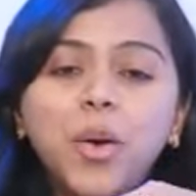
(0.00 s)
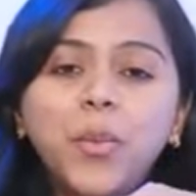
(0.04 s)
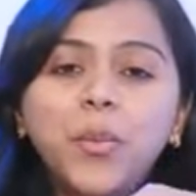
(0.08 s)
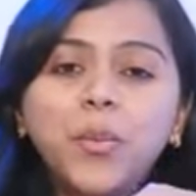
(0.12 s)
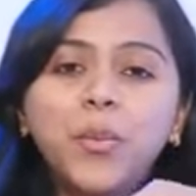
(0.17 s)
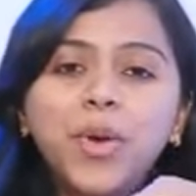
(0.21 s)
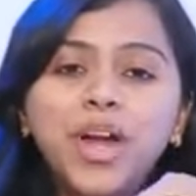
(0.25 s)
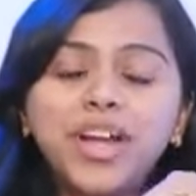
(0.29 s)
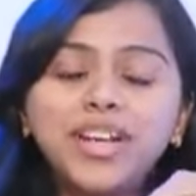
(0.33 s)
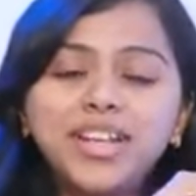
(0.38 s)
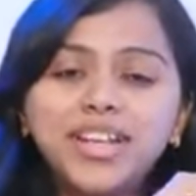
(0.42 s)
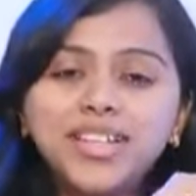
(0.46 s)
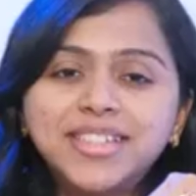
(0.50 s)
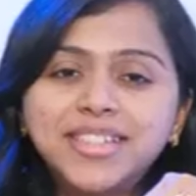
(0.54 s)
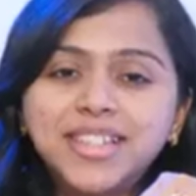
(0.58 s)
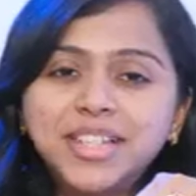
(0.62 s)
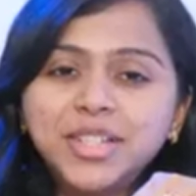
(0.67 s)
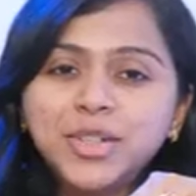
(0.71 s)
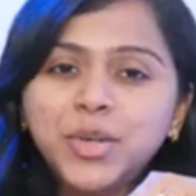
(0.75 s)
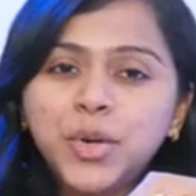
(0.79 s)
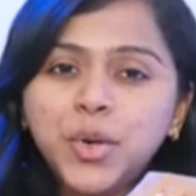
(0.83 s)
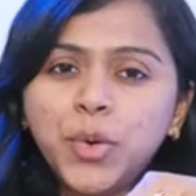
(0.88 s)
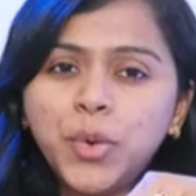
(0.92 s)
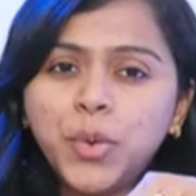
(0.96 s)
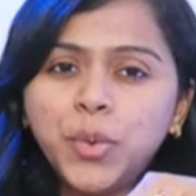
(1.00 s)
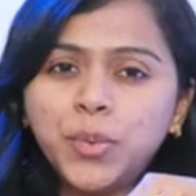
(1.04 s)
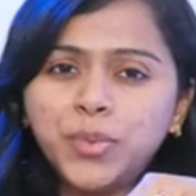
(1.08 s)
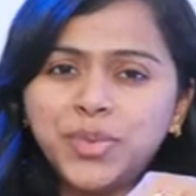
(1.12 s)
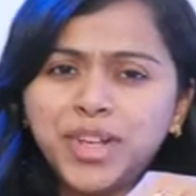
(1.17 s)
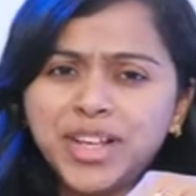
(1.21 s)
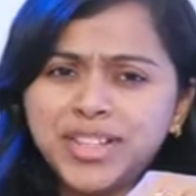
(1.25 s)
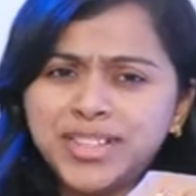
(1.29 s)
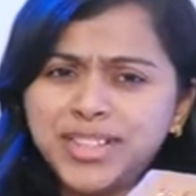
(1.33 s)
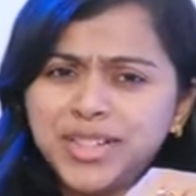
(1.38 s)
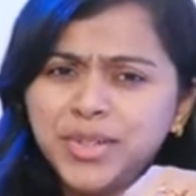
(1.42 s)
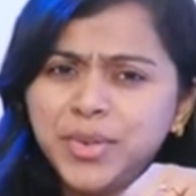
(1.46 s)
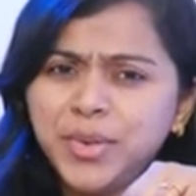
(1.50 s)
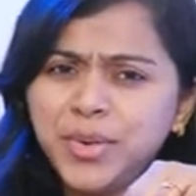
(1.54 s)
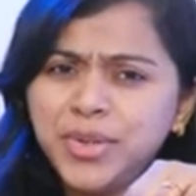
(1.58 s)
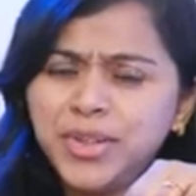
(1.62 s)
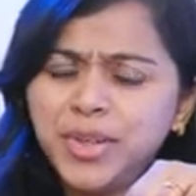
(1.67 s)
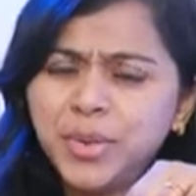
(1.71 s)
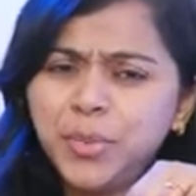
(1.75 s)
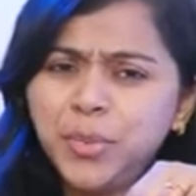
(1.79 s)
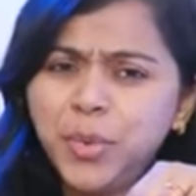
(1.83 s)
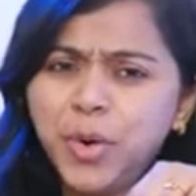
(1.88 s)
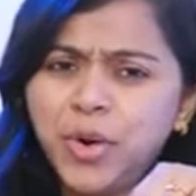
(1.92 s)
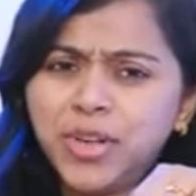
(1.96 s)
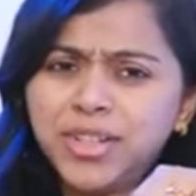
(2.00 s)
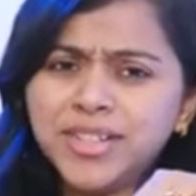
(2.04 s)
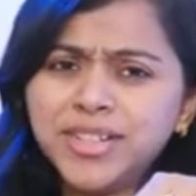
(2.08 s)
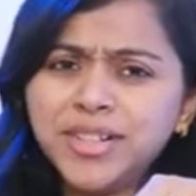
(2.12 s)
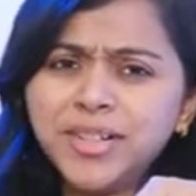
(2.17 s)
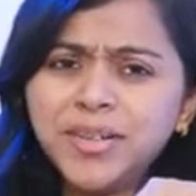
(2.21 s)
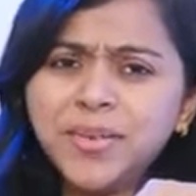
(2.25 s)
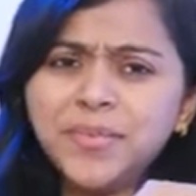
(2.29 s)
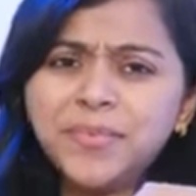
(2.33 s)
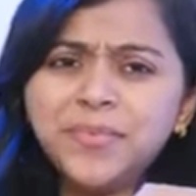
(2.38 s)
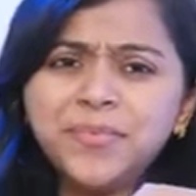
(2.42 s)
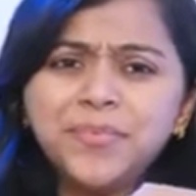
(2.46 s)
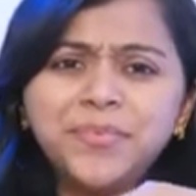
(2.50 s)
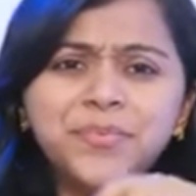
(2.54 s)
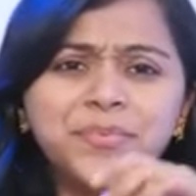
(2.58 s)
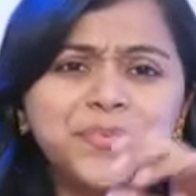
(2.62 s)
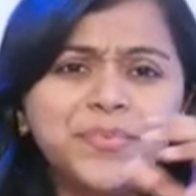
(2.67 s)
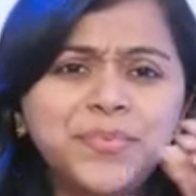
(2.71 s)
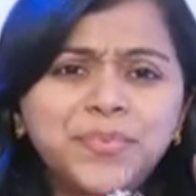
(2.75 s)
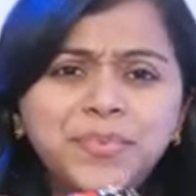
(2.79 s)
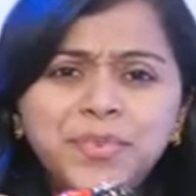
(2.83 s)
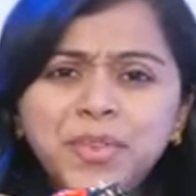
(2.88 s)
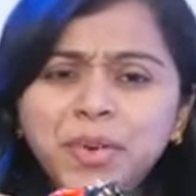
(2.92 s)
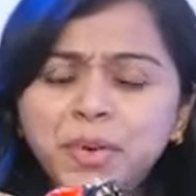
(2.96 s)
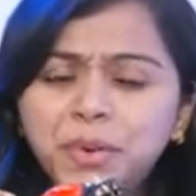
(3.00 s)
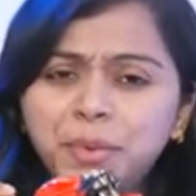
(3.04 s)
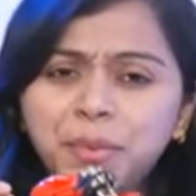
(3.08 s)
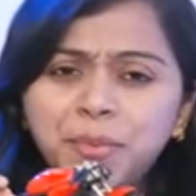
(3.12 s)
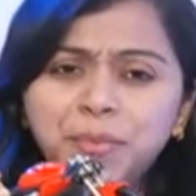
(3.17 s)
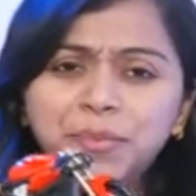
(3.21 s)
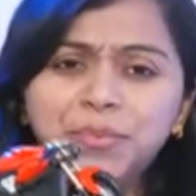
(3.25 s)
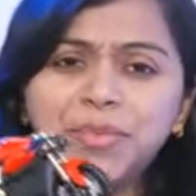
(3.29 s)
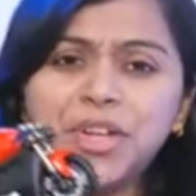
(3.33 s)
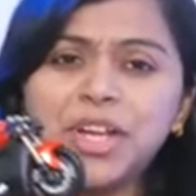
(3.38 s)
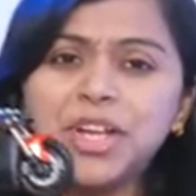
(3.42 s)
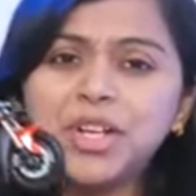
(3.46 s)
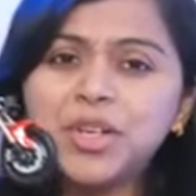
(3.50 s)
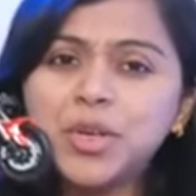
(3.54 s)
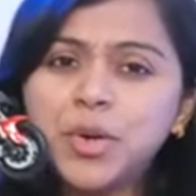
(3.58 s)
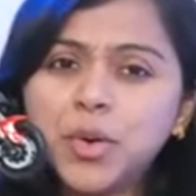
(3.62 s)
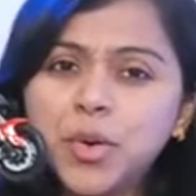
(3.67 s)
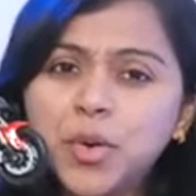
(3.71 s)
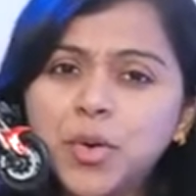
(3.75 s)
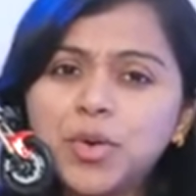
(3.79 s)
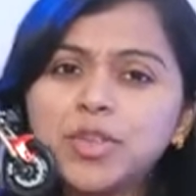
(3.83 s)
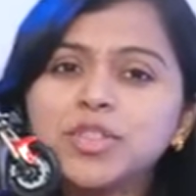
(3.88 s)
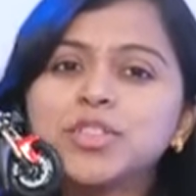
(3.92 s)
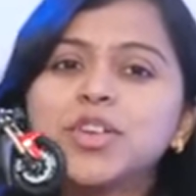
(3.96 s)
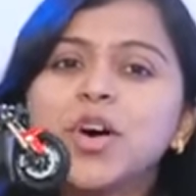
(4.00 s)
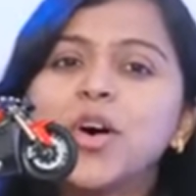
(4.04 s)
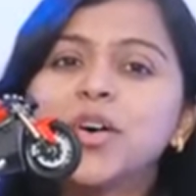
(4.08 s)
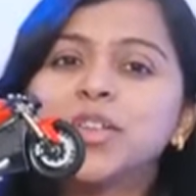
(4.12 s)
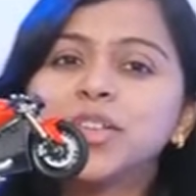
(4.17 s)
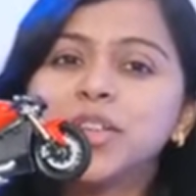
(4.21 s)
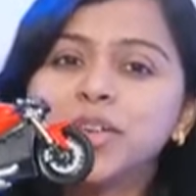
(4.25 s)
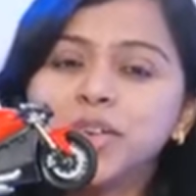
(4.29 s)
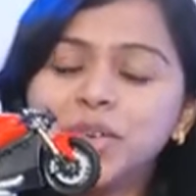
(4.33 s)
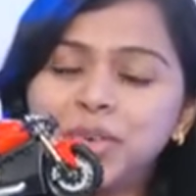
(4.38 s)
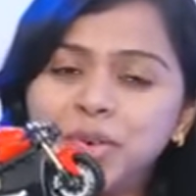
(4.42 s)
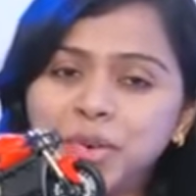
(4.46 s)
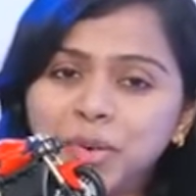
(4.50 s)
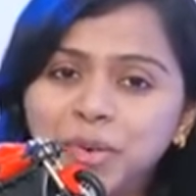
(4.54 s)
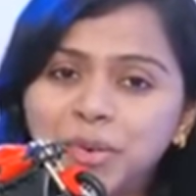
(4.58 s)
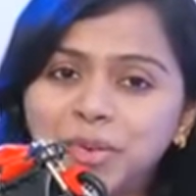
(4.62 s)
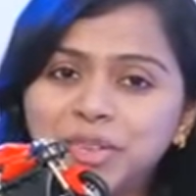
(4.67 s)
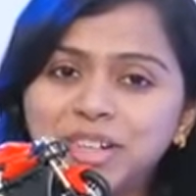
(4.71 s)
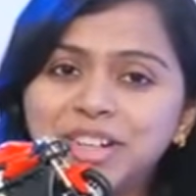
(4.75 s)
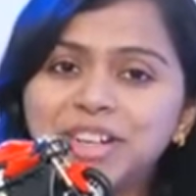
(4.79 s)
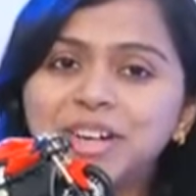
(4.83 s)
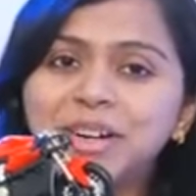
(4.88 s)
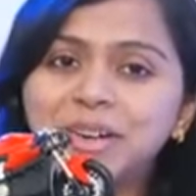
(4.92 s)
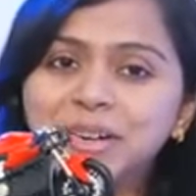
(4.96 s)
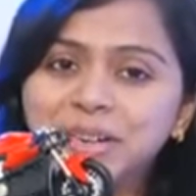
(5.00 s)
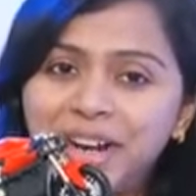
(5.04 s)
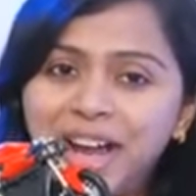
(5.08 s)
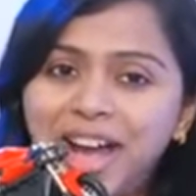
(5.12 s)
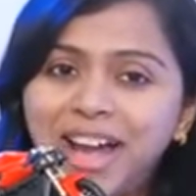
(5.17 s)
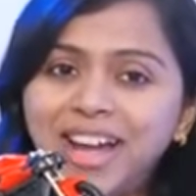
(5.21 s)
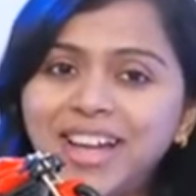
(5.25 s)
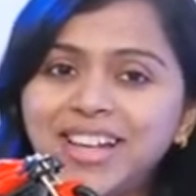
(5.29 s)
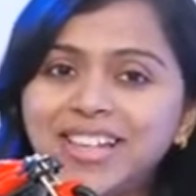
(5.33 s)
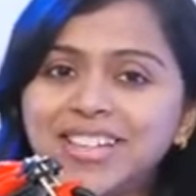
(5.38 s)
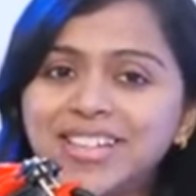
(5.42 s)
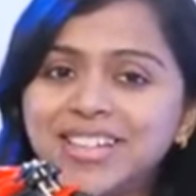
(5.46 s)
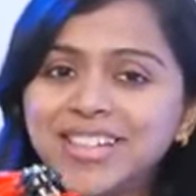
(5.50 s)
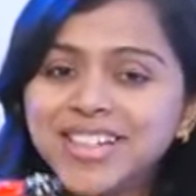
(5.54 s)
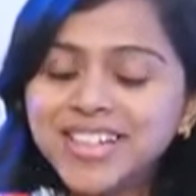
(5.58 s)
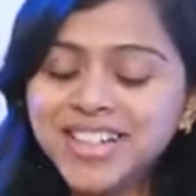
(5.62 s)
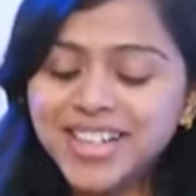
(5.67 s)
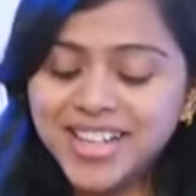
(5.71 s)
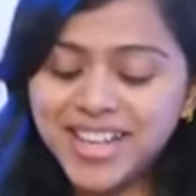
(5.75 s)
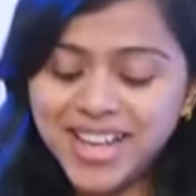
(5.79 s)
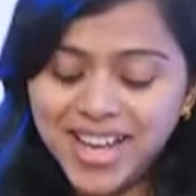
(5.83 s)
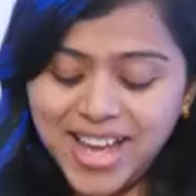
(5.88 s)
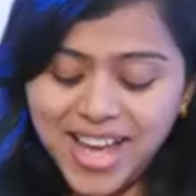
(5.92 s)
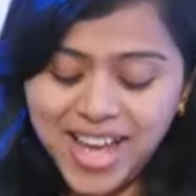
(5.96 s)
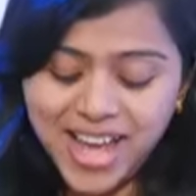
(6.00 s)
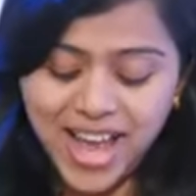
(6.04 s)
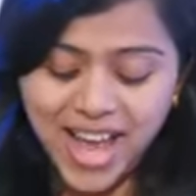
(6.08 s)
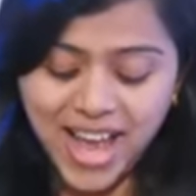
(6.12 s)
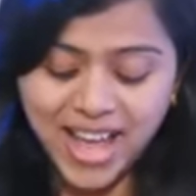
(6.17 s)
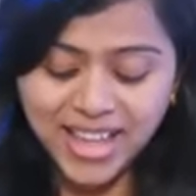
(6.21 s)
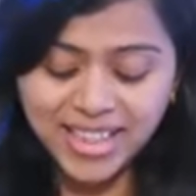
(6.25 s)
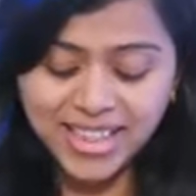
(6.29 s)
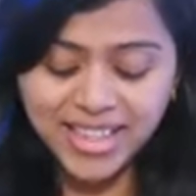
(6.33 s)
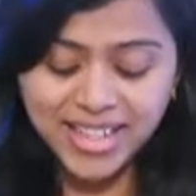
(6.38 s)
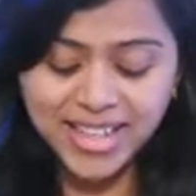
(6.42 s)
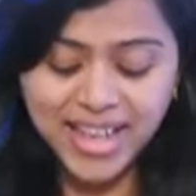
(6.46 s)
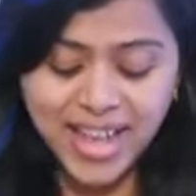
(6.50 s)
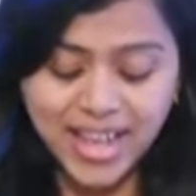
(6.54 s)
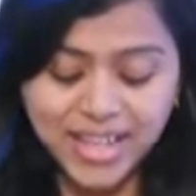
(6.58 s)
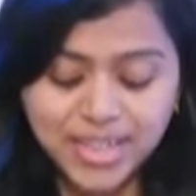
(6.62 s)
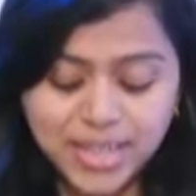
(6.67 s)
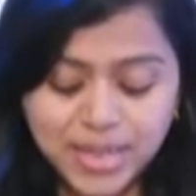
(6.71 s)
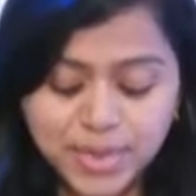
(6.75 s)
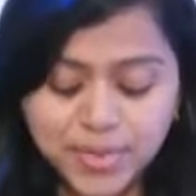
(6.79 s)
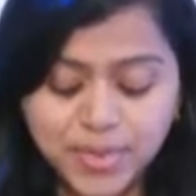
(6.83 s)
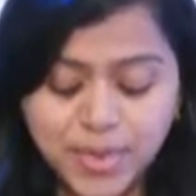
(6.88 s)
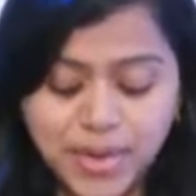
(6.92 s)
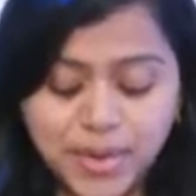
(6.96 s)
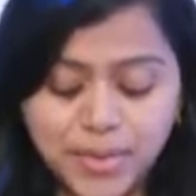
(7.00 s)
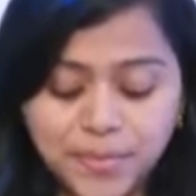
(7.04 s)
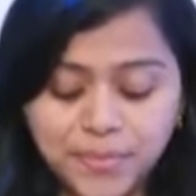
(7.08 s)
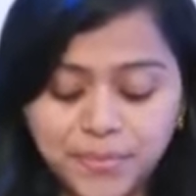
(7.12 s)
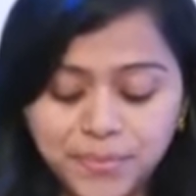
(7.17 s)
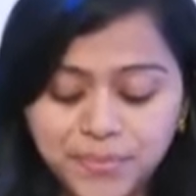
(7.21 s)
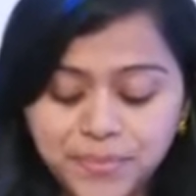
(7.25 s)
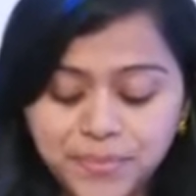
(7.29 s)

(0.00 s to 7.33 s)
Where does it go? Does it go in the water? No. It goes on the road, right? And the next one.